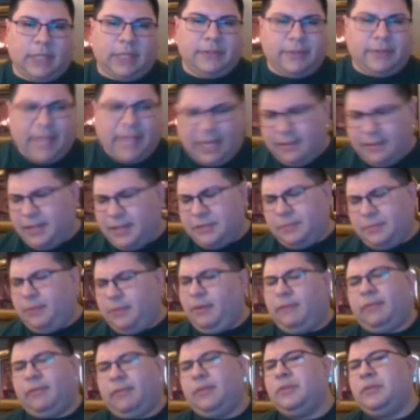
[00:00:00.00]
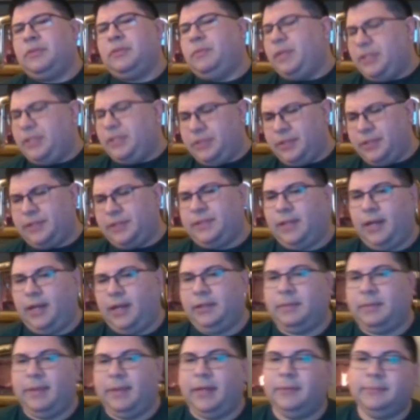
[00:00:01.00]
So that Industrial Revolution we just
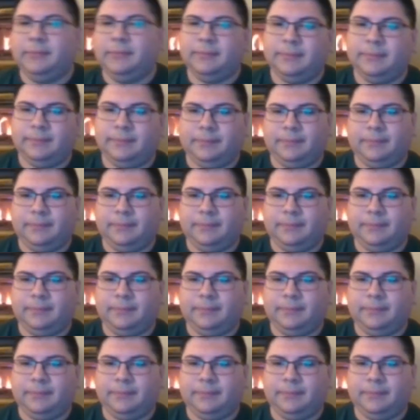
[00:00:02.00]
talked about,